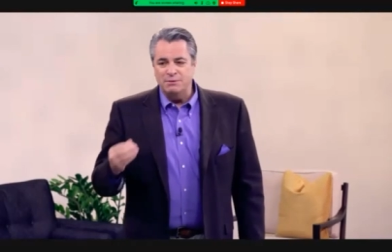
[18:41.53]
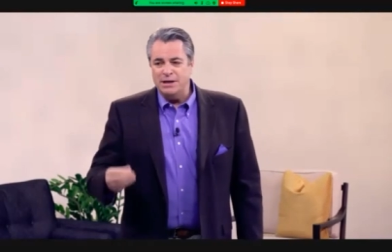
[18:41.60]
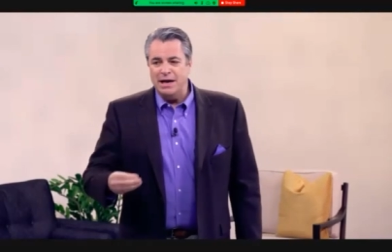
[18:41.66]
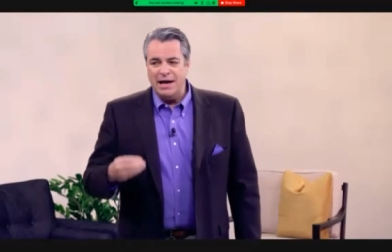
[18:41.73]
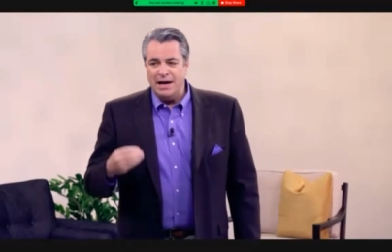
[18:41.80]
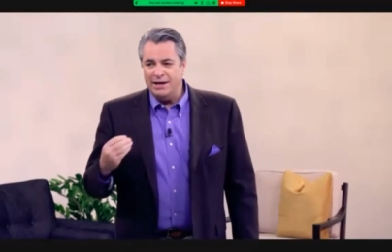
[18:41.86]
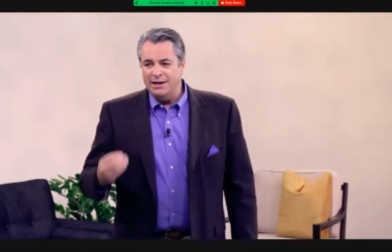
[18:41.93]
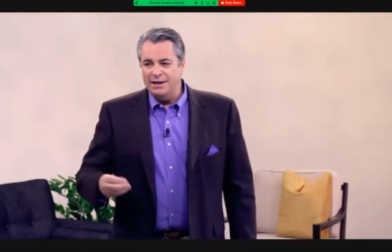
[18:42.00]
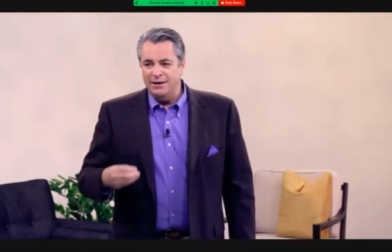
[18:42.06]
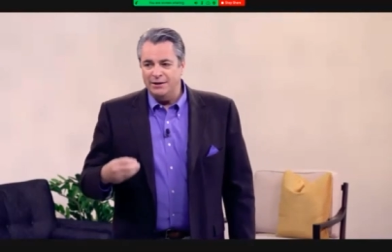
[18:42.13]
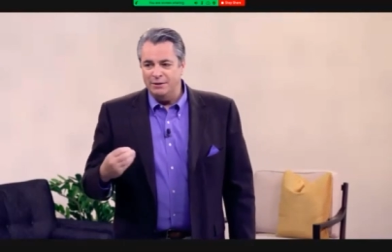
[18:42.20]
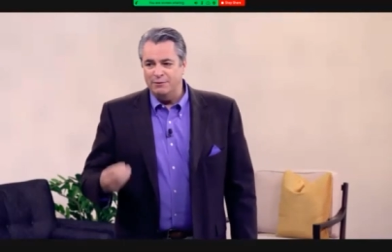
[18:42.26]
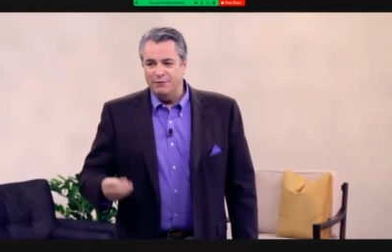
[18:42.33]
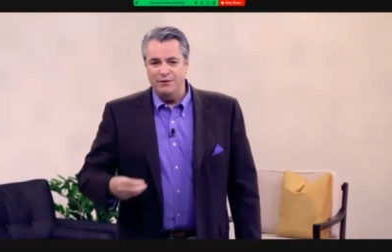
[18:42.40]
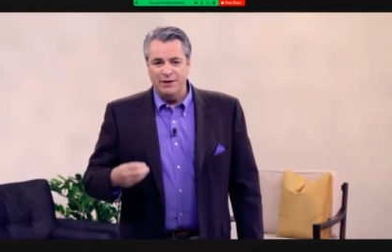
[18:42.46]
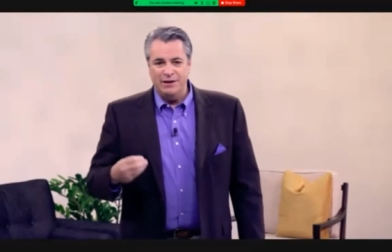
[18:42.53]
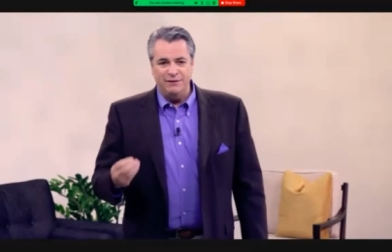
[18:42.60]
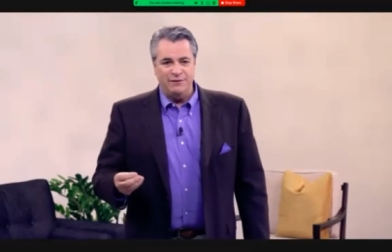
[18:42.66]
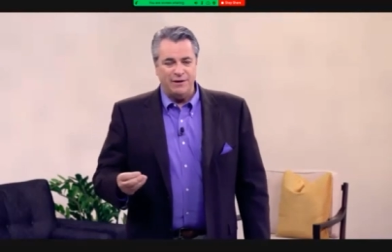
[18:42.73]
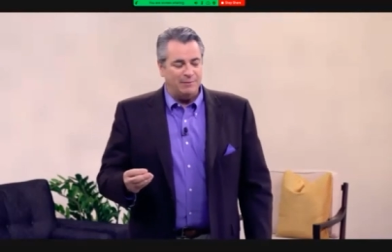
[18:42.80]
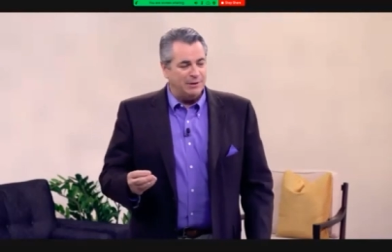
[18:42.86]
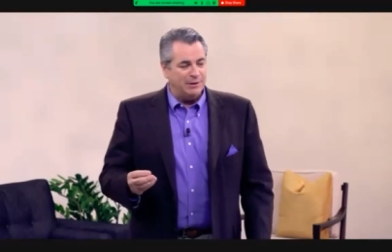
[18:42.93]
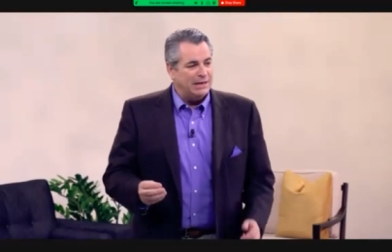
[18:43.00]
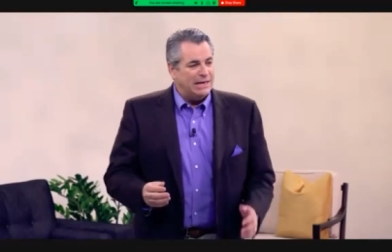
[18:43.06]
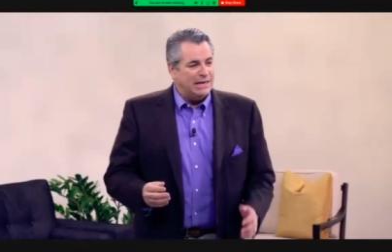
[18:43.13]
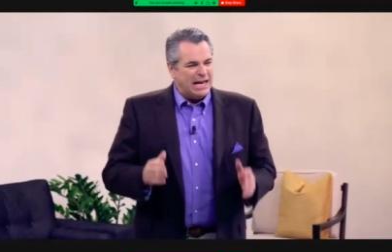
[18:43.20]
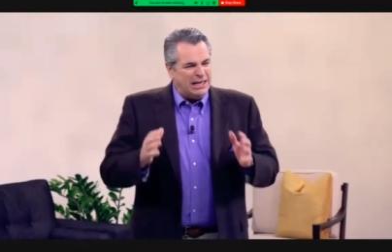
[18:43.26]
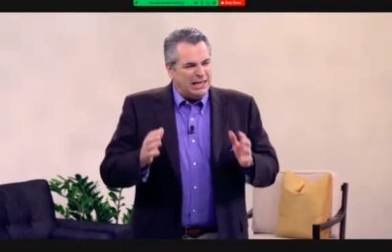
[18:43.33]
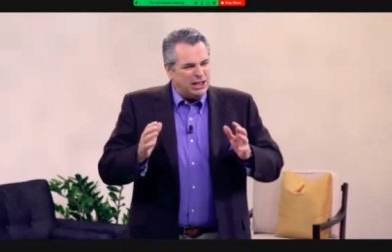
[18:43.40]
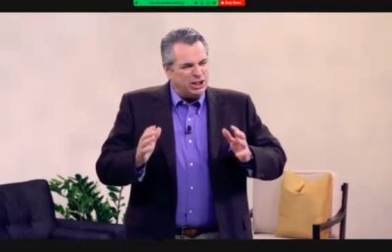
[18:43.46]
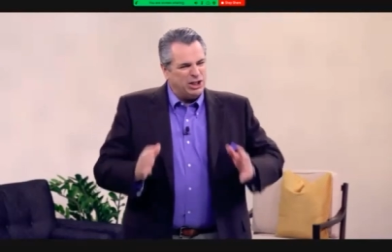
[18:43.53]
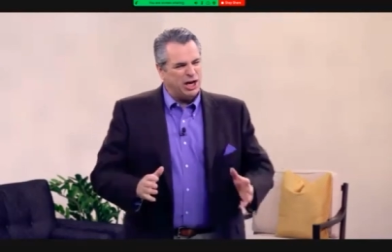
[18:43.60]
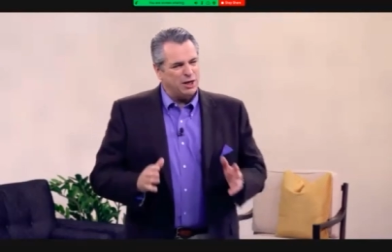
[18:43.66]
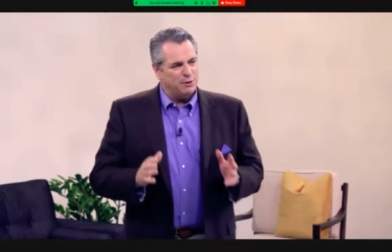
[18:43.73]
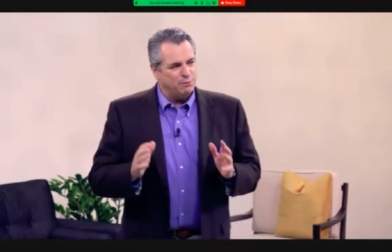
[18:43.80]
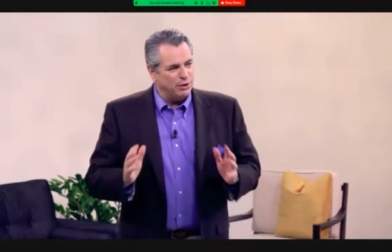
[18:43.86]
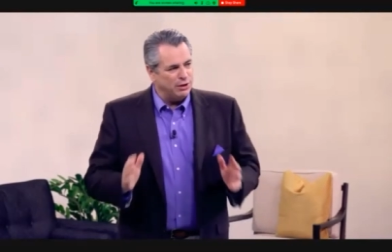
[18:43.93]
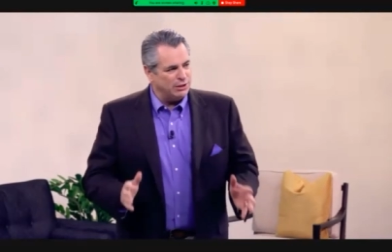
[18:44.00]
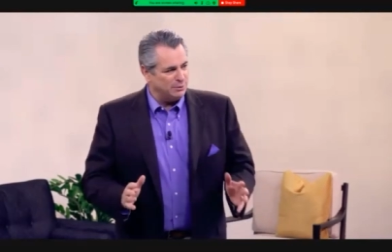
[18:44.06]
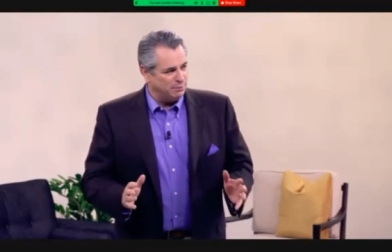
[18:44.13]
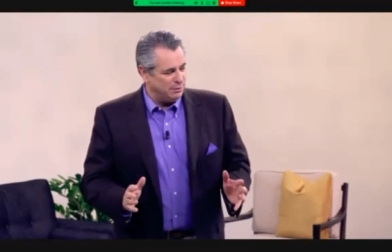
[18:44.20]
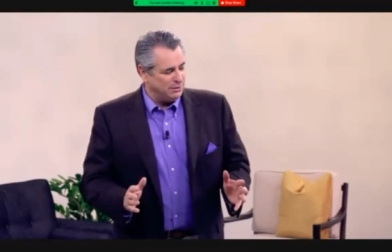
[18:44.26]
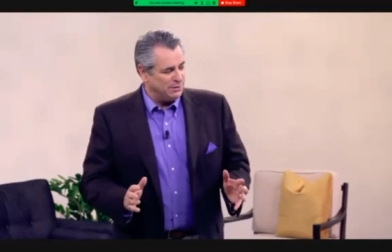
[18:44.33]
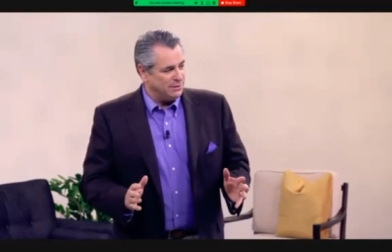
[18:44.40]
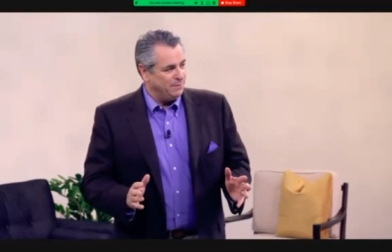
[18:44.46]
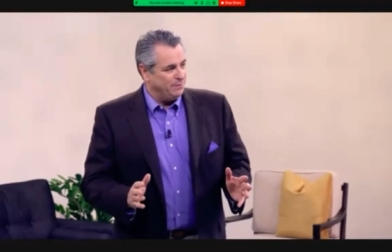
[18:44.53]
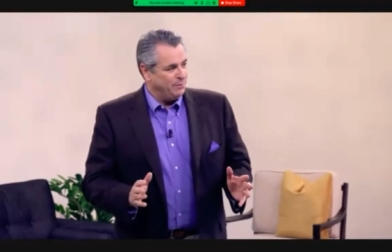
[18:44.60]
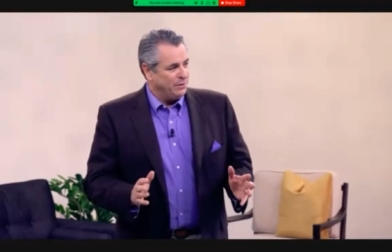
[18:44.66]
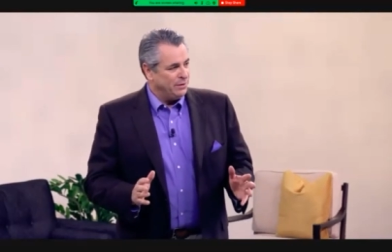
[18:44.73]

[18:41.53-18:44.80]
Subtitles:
Miyagi of the Buffini family, and he shared principles